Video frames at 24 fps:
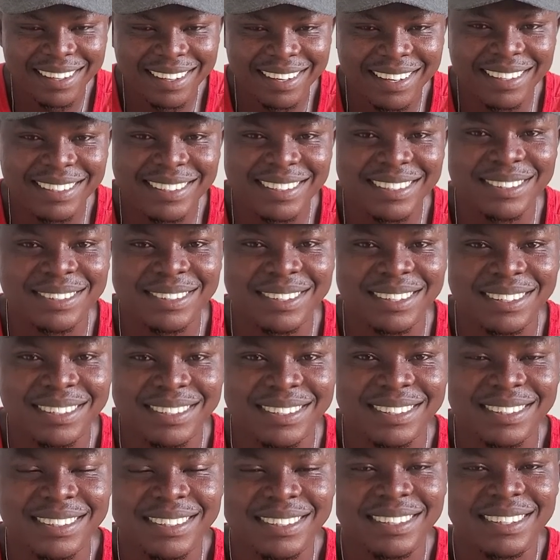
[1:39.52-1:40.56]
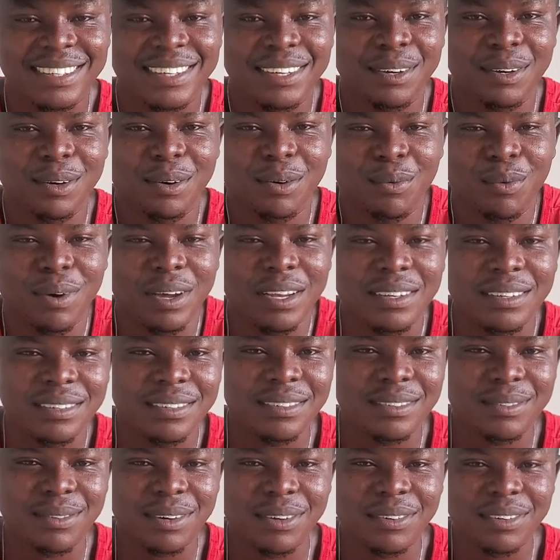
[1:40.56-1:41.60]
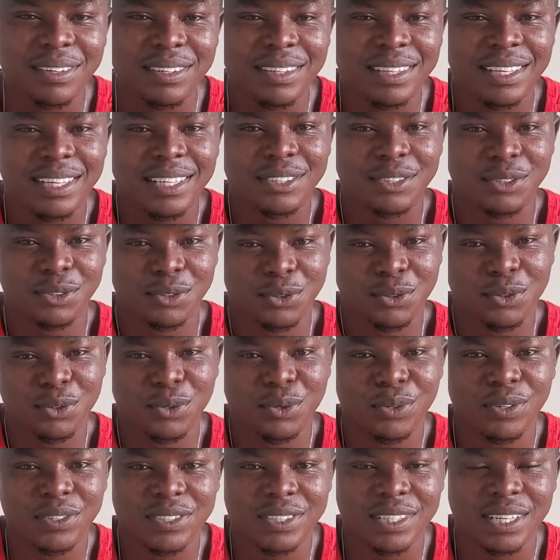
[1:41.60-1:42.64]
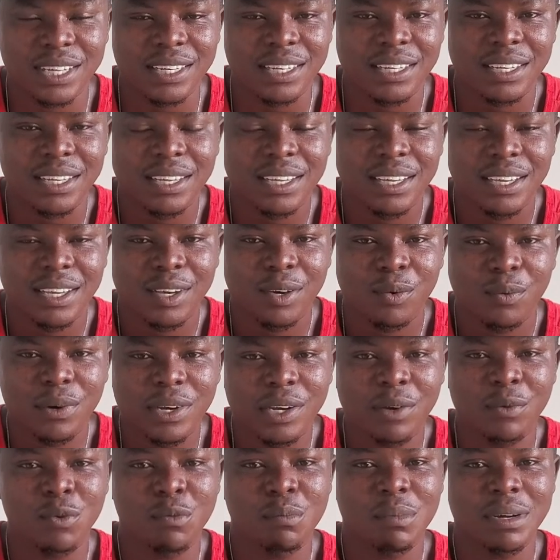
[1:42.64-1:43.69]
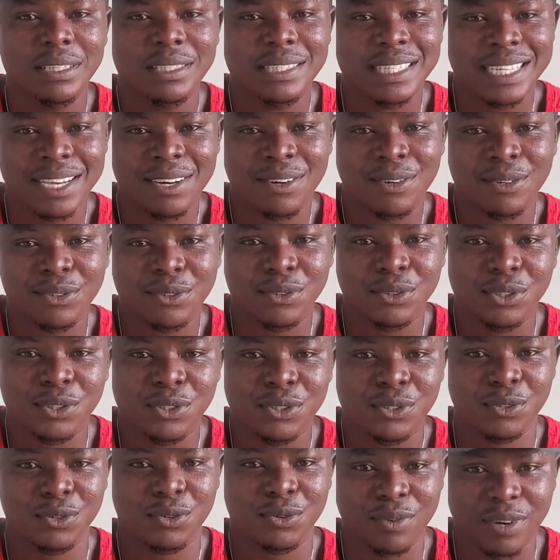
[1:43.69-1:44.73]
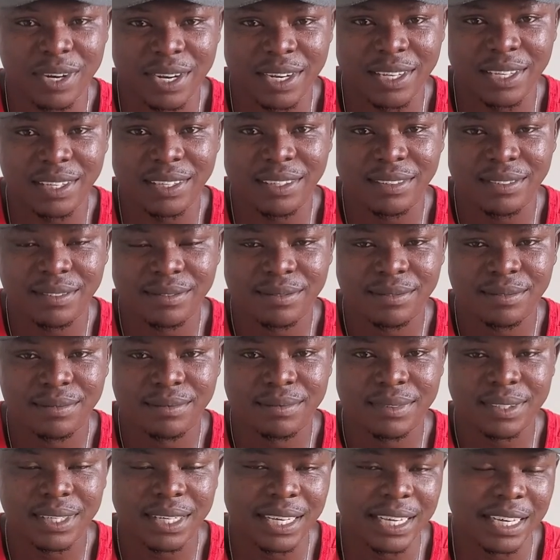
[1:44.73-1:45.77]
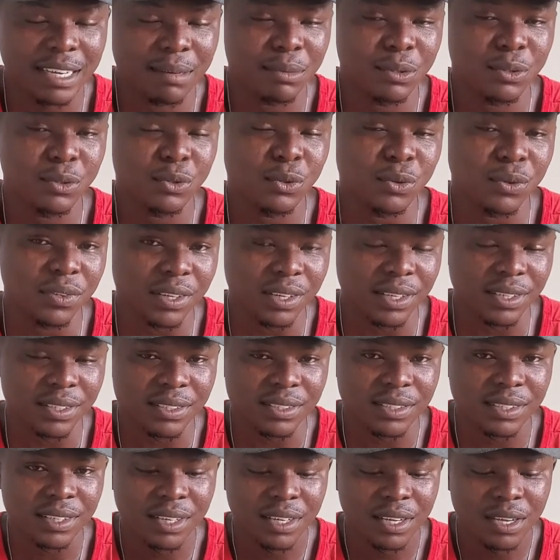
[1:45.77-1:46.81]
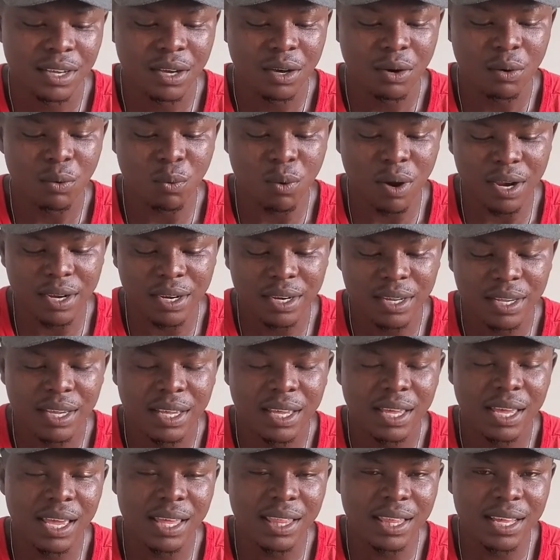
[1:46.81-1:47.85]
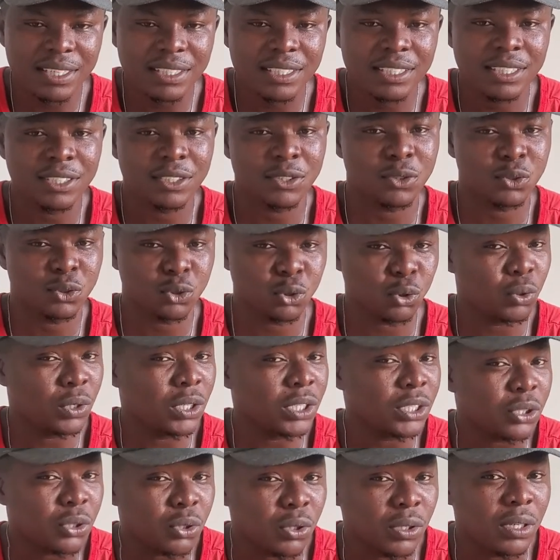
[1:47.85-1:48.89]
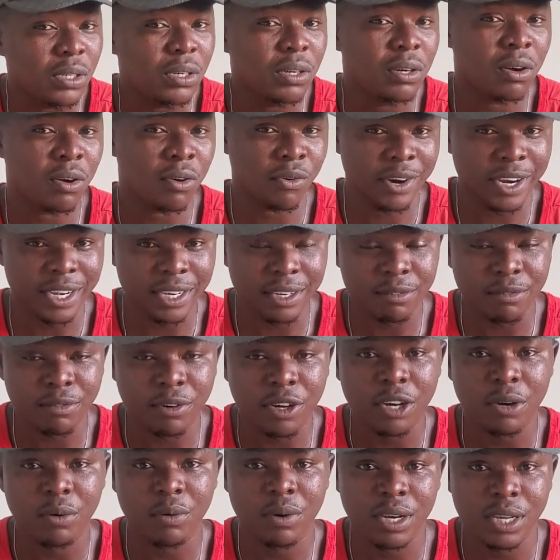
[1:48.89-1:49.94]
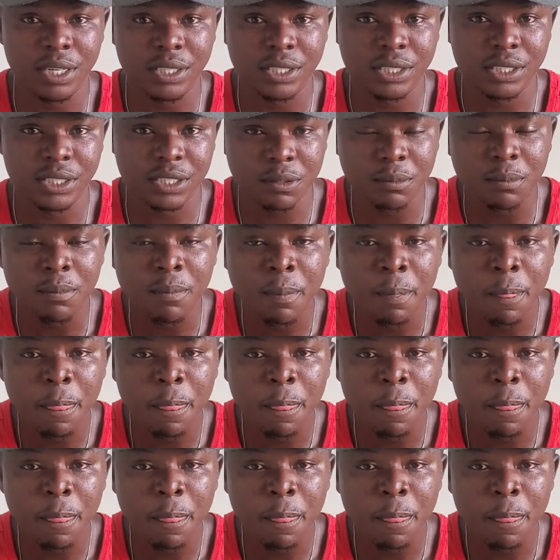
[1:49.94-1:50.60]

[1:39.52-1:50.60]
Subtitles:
Listen to this. One of the things you should know is that when a woman tells you she's not ready, it can be two things. One, either she's truly not ready for a relationship